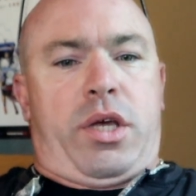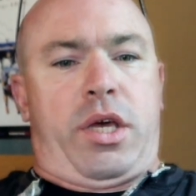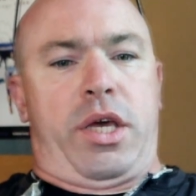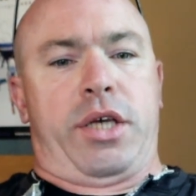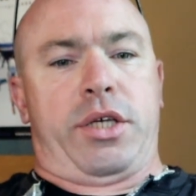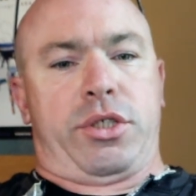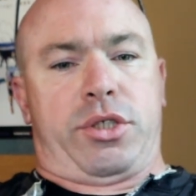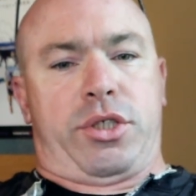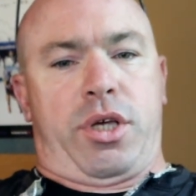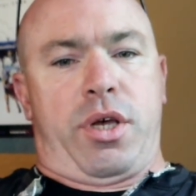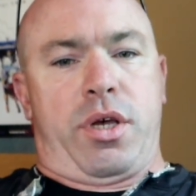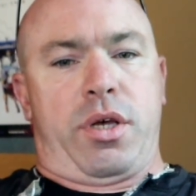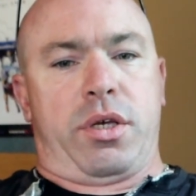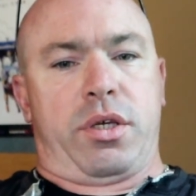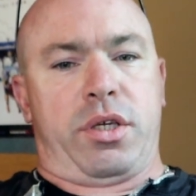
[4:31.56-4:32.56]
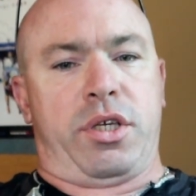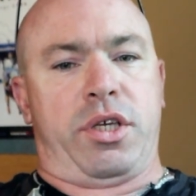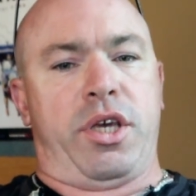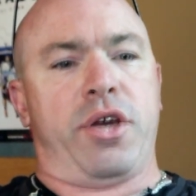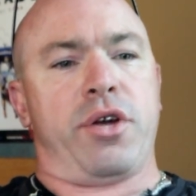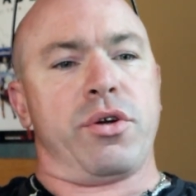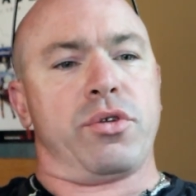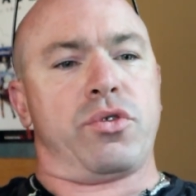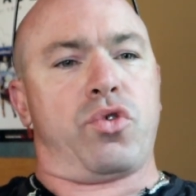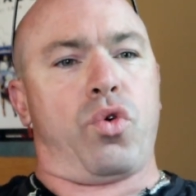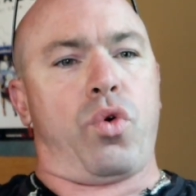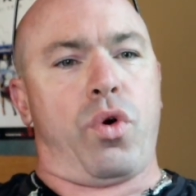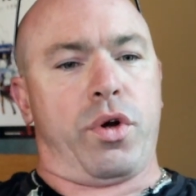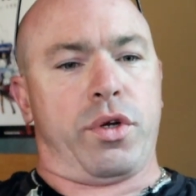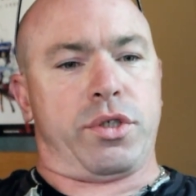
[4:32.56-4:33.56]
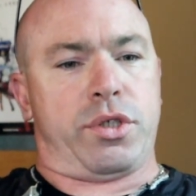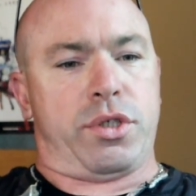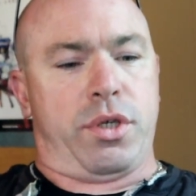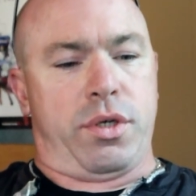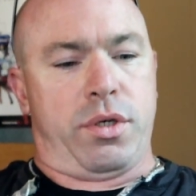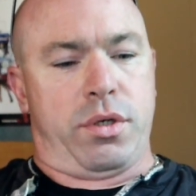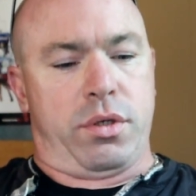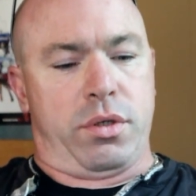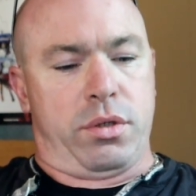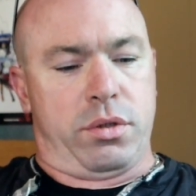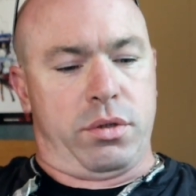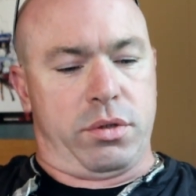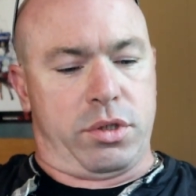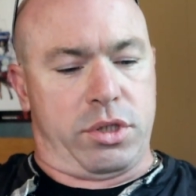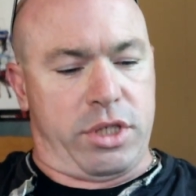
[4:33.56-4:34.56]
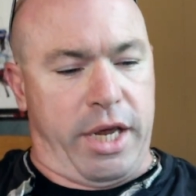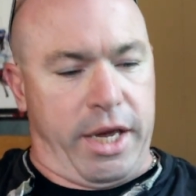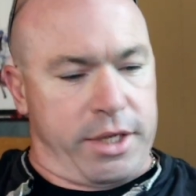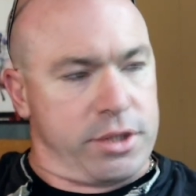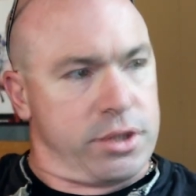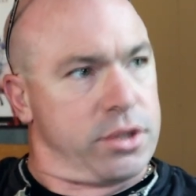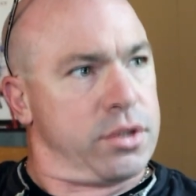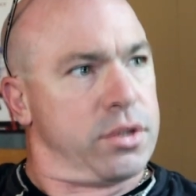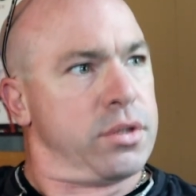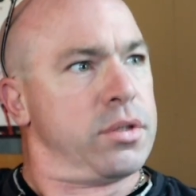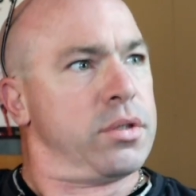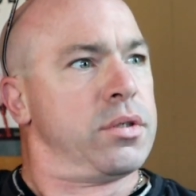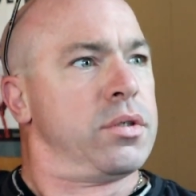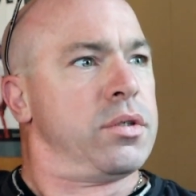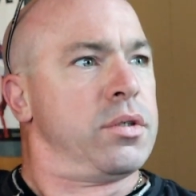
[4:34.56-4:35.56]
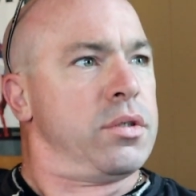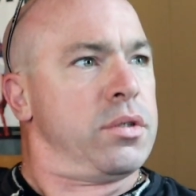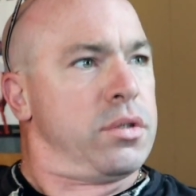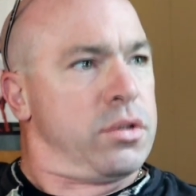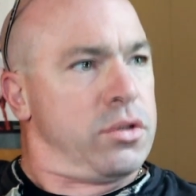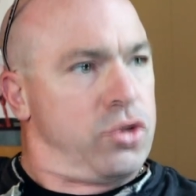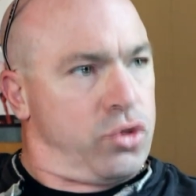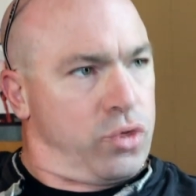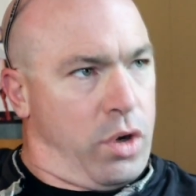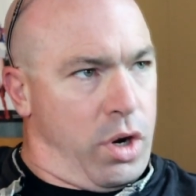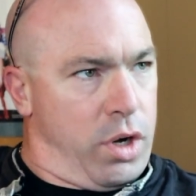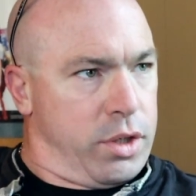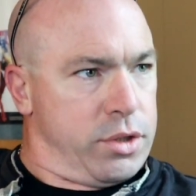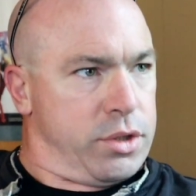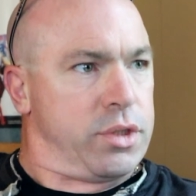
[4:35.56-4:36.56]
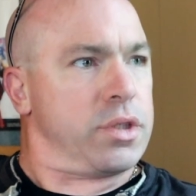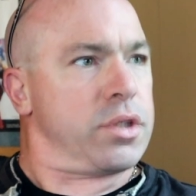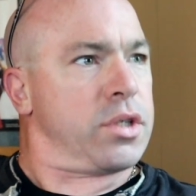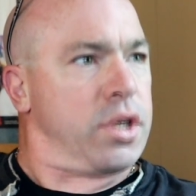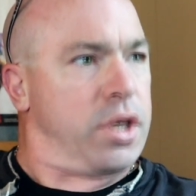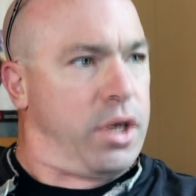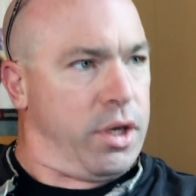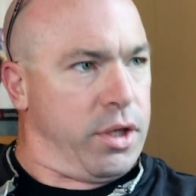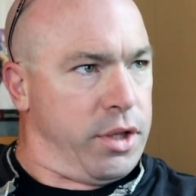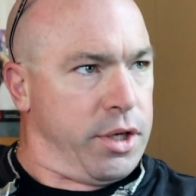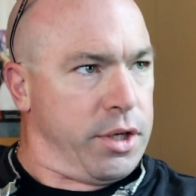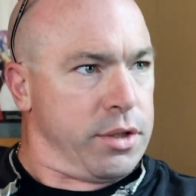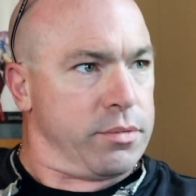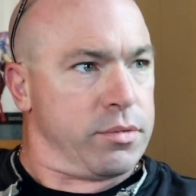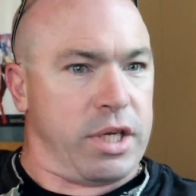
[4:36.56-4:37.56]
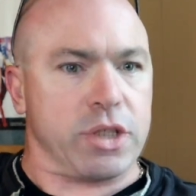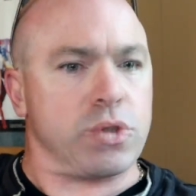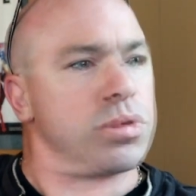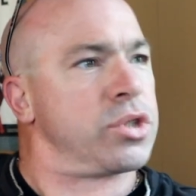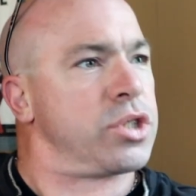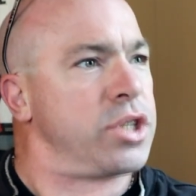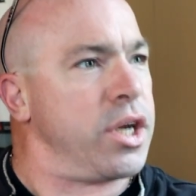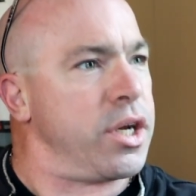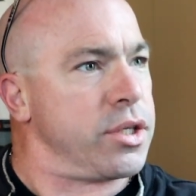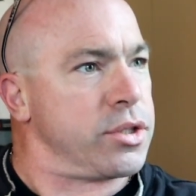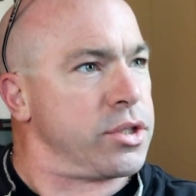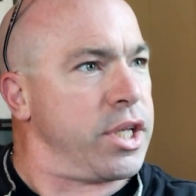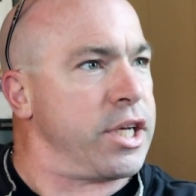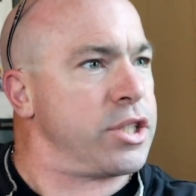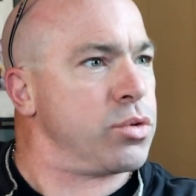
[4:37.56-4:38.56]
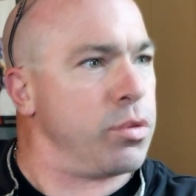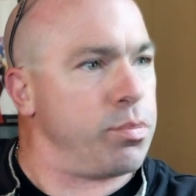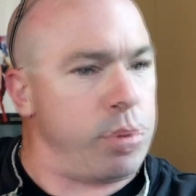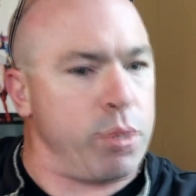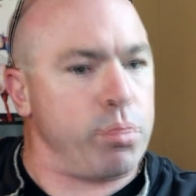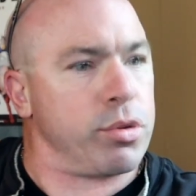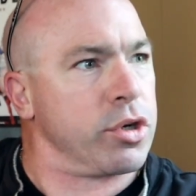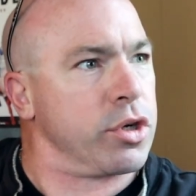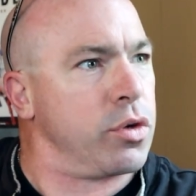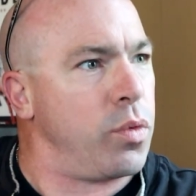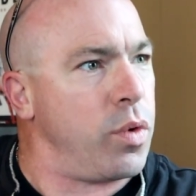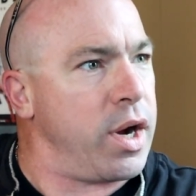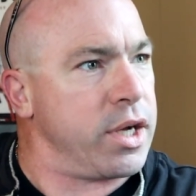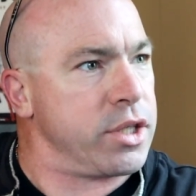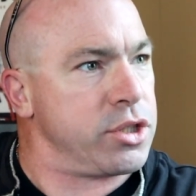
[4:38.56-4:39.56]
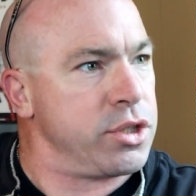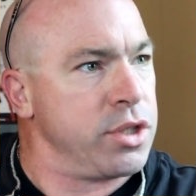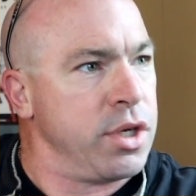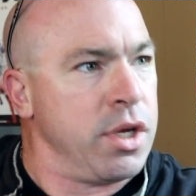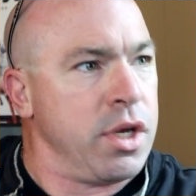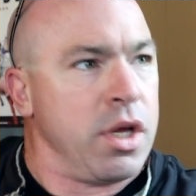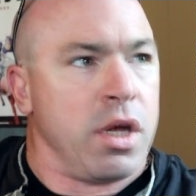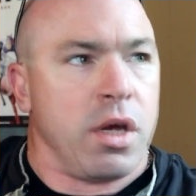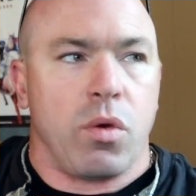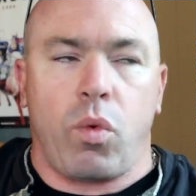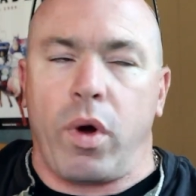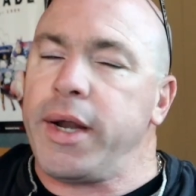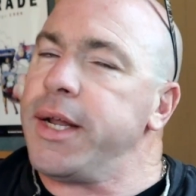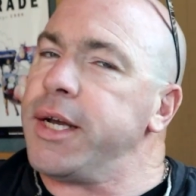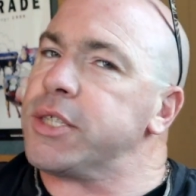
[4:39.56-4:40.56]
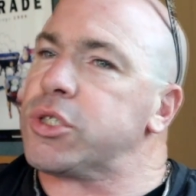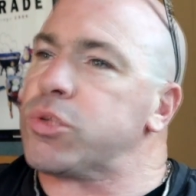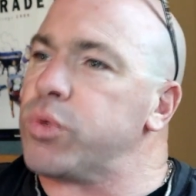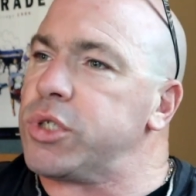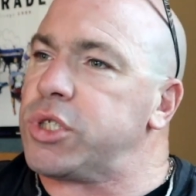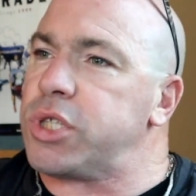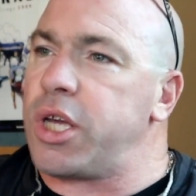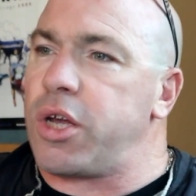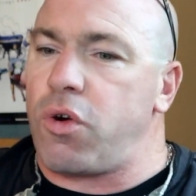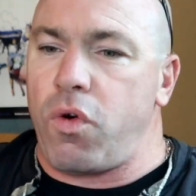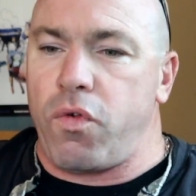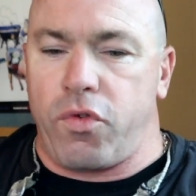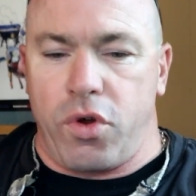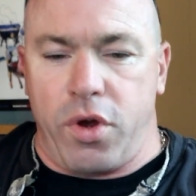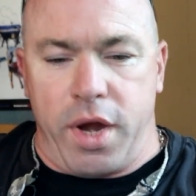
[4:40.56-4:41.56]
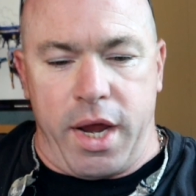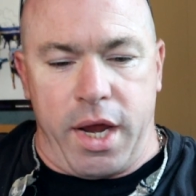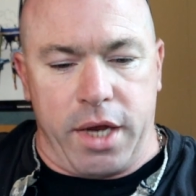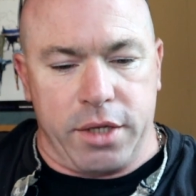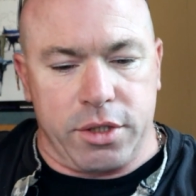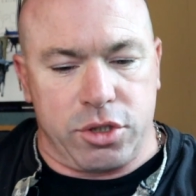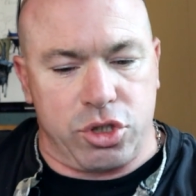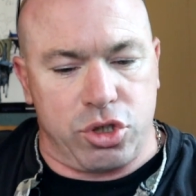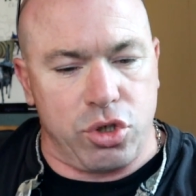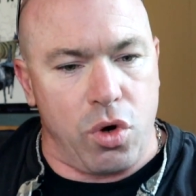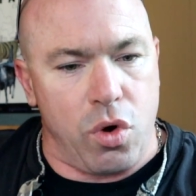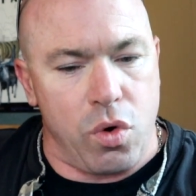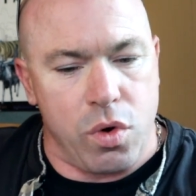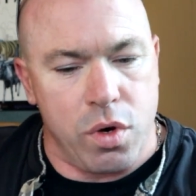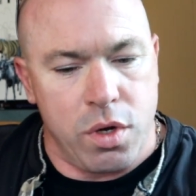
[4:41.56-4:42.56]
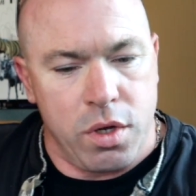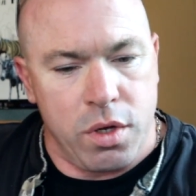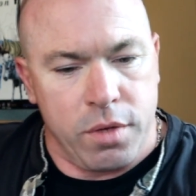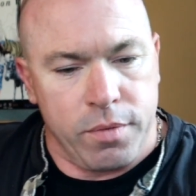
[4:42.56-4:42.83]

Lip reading: is geared towards sex, drugs, killing. That's what sells. That's what people are going to watch. Why not switch that over and show